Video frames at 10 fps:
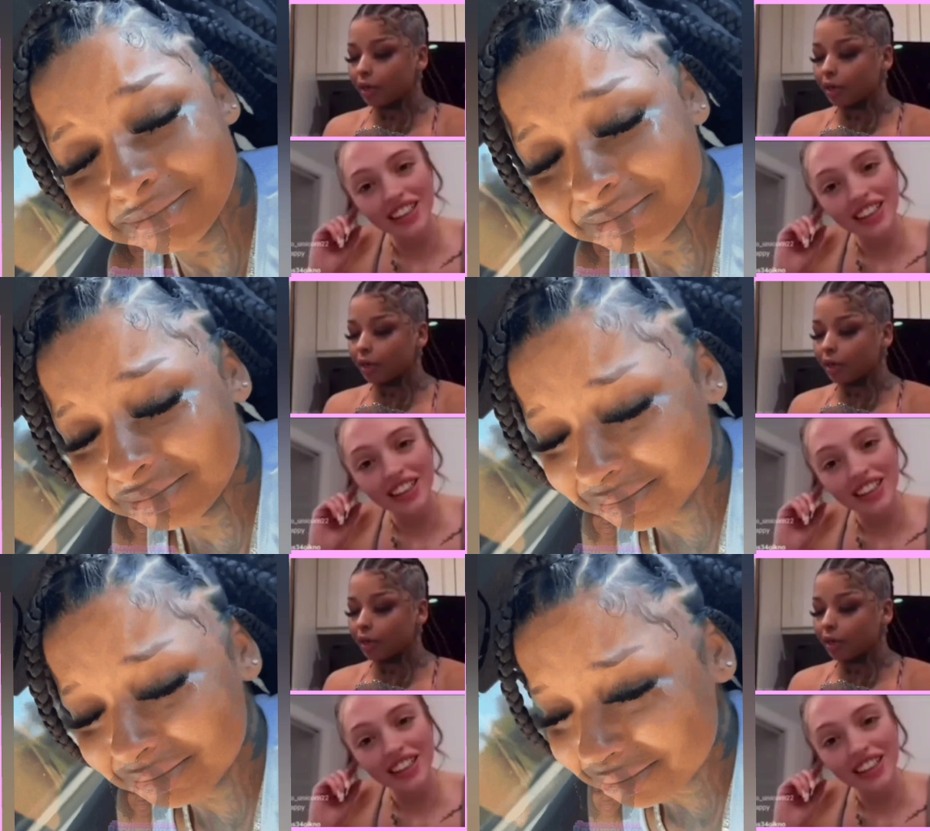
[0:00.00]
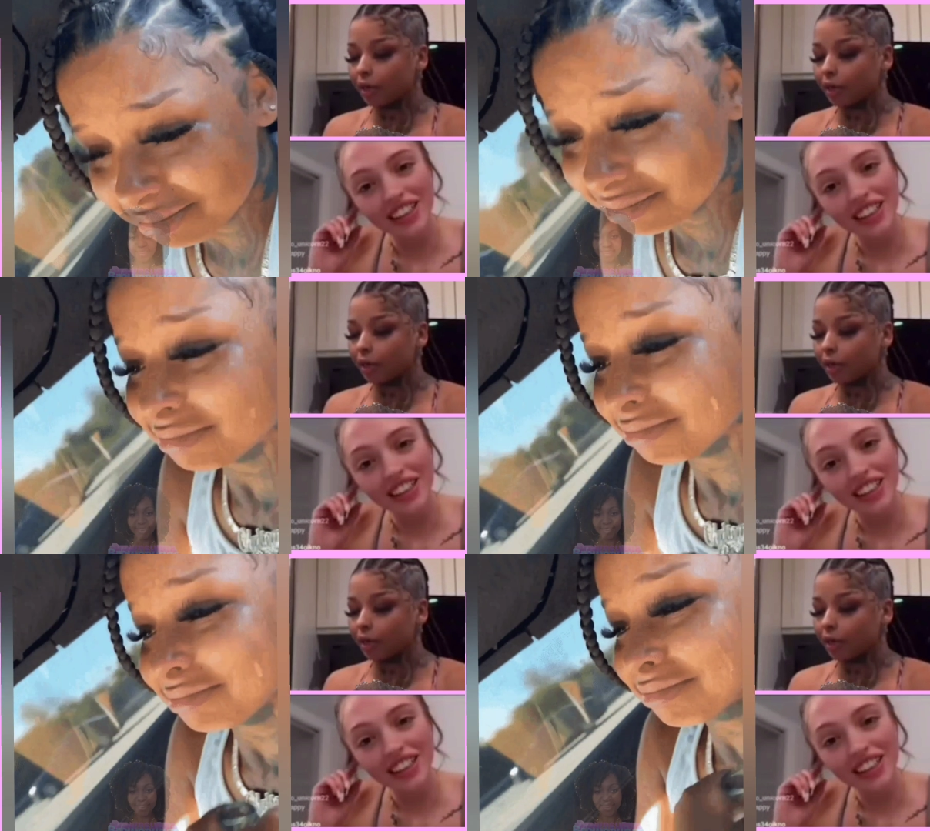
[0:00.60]
Speaker 1: a real
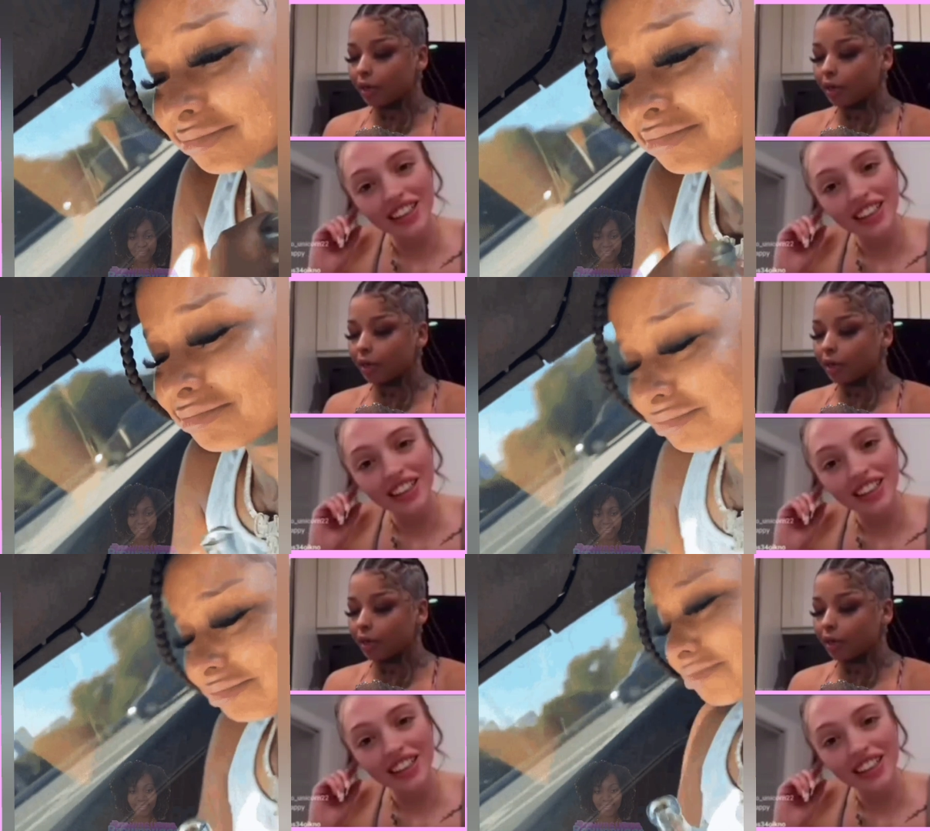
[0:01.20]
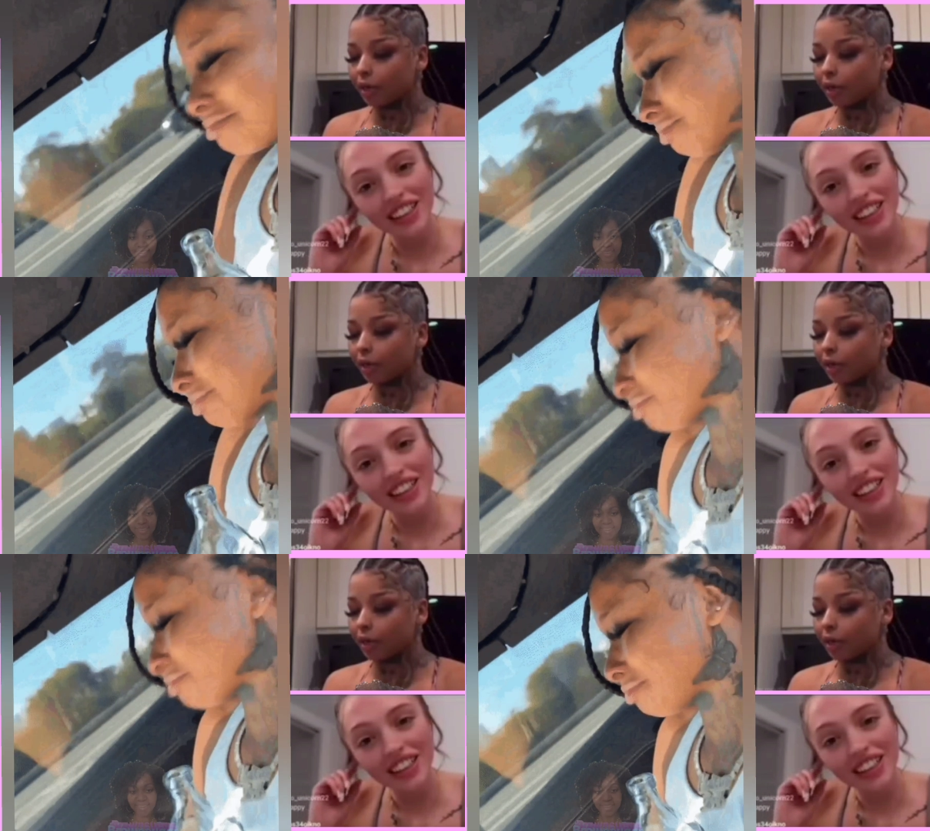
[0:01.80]
good testimony once you
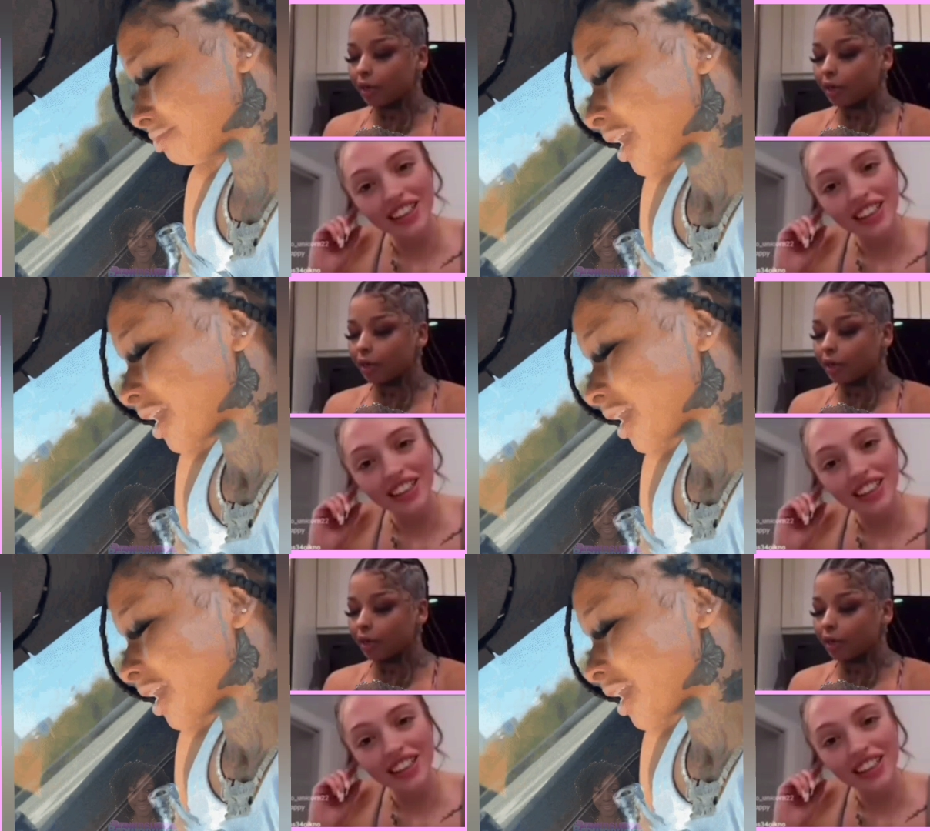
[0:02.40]
come out of